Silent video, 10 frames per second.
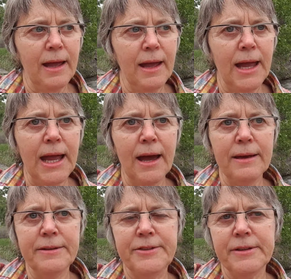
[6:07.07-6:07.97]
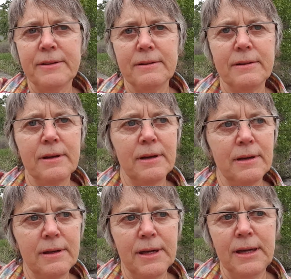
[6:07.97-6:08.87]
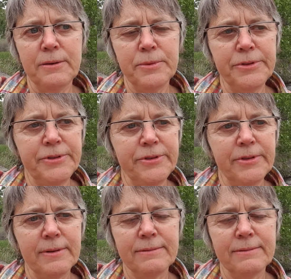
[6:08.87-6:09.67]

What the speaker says: And it was